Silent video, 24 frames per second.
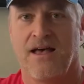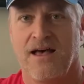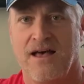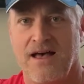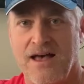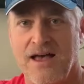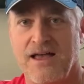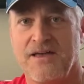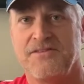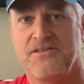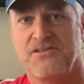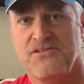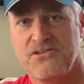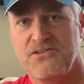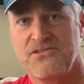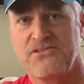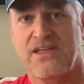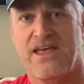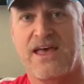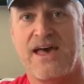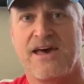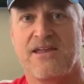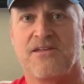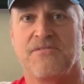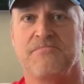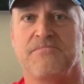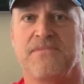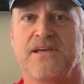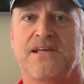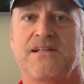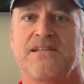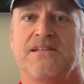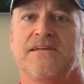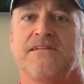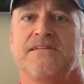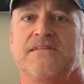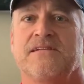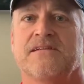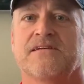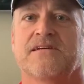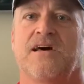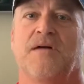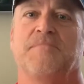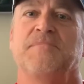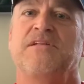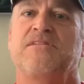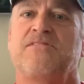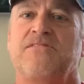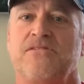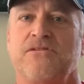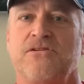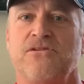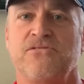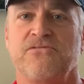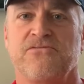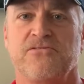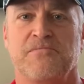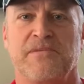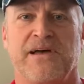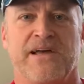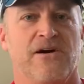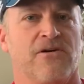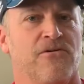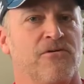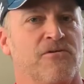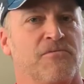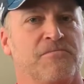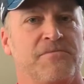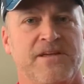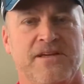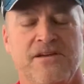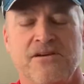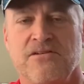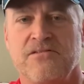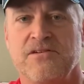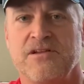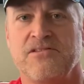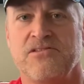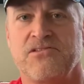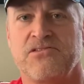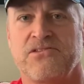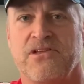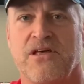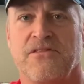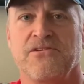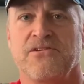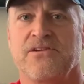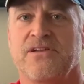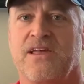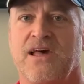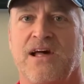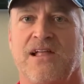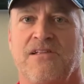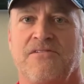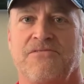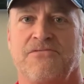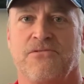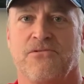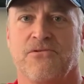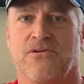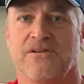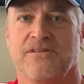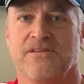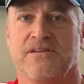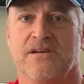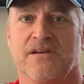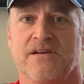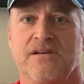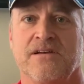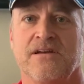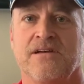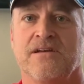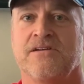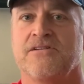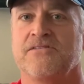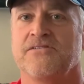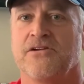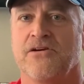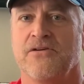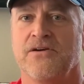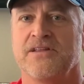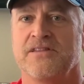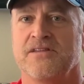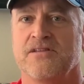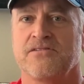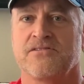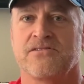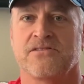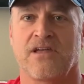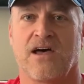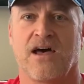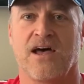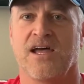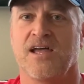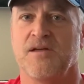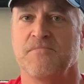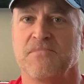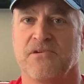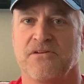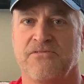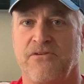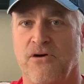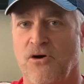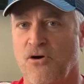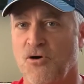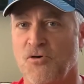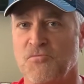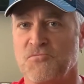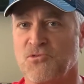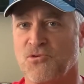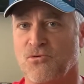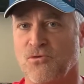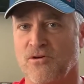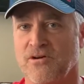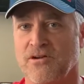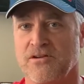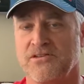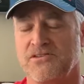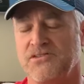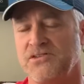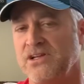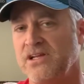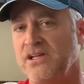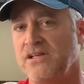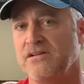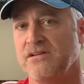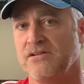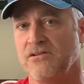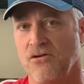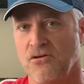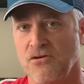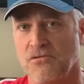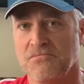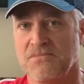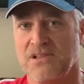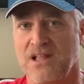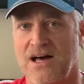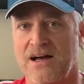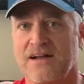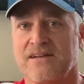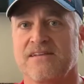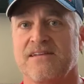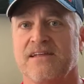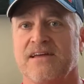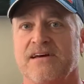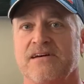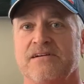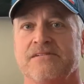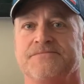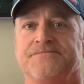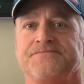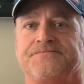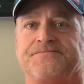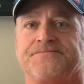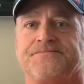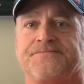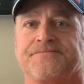Hi, this is Adam Micklin coming to you from my home here in Southern California during this time of home quarantine and home lockdown.